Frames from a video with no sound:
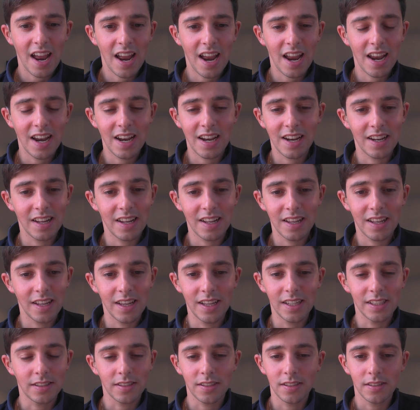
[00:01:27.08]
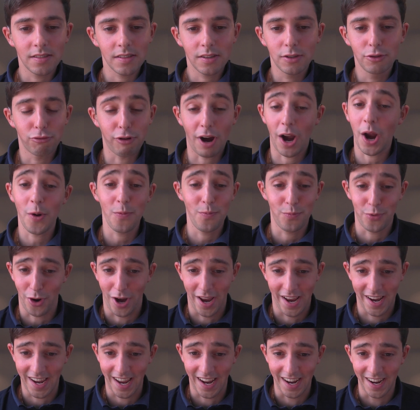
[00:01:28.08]
And it's
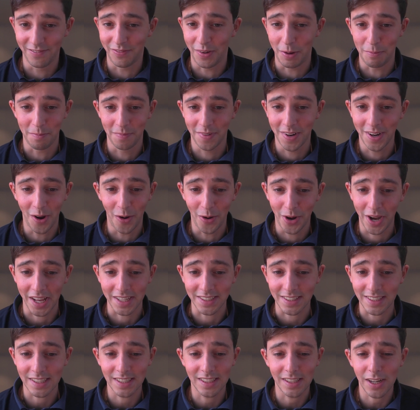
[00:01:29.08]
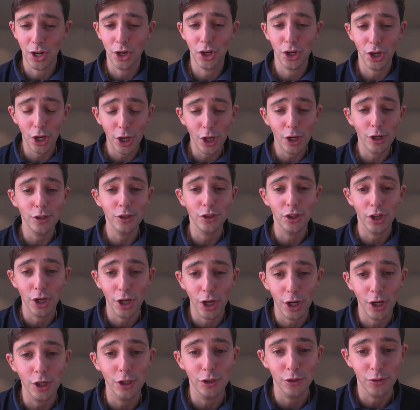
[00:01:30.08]
groundbreaking, if I'm honest. It's a huge,
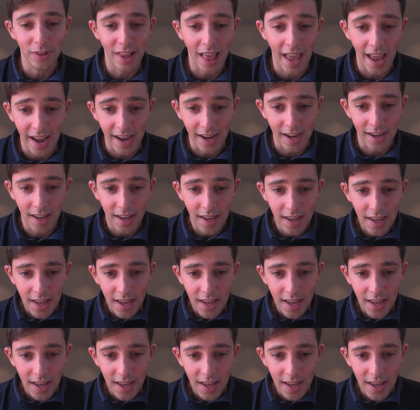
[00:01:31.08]
huge thing.